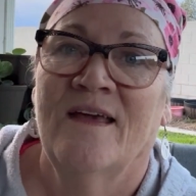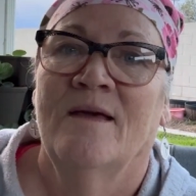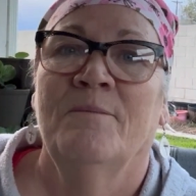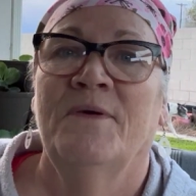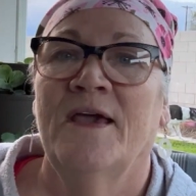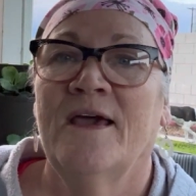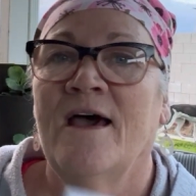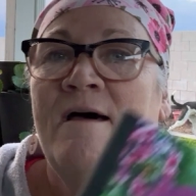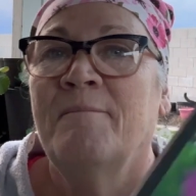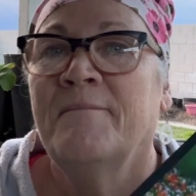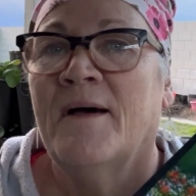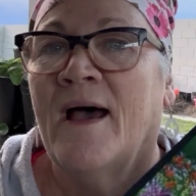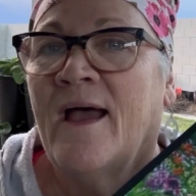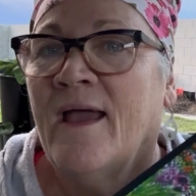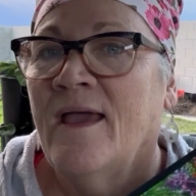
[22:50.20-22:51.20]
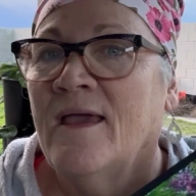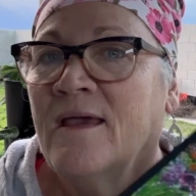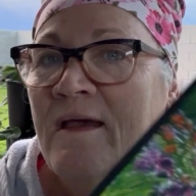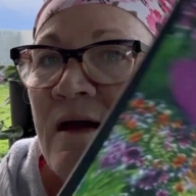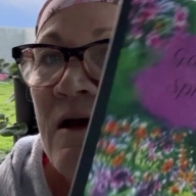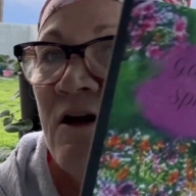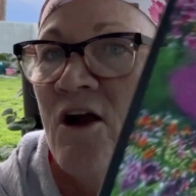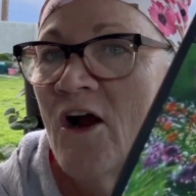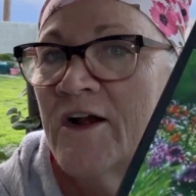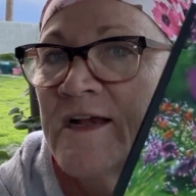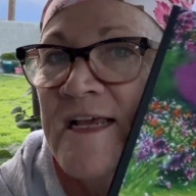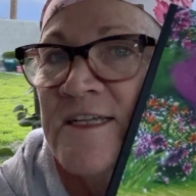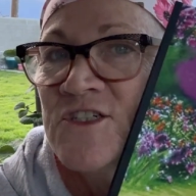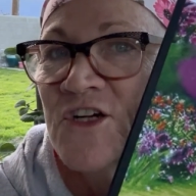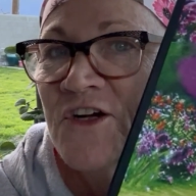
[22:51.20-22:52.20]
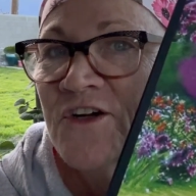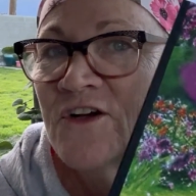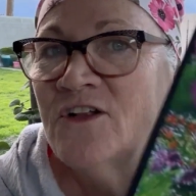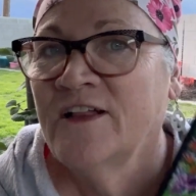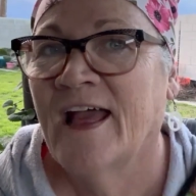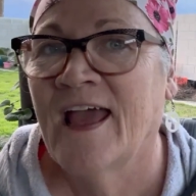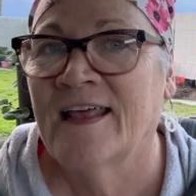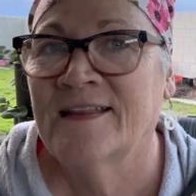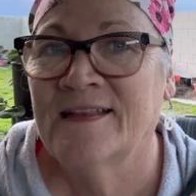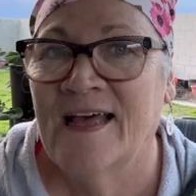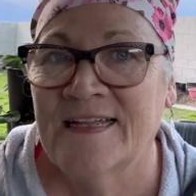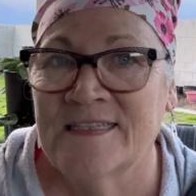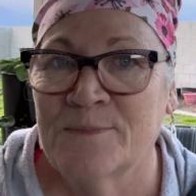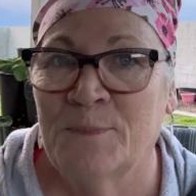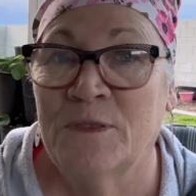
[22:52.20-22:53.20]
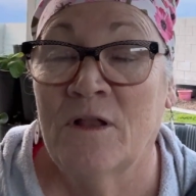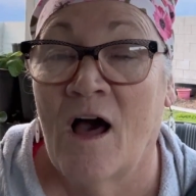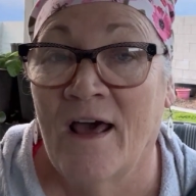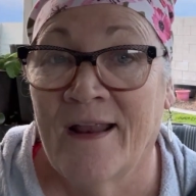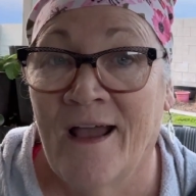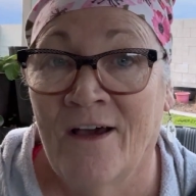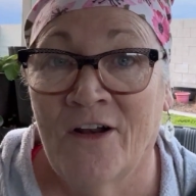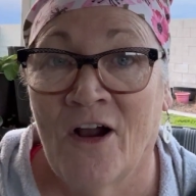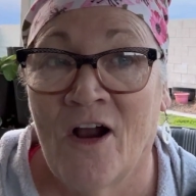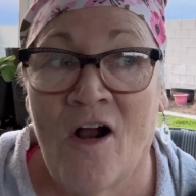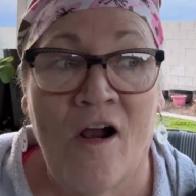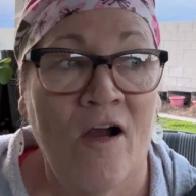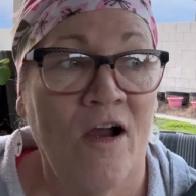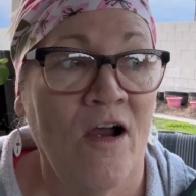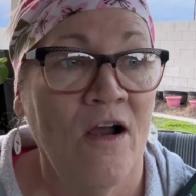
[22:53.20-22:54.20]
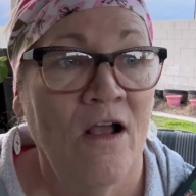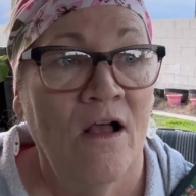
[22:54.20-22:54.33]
pick up my gardening journal and let's plot out our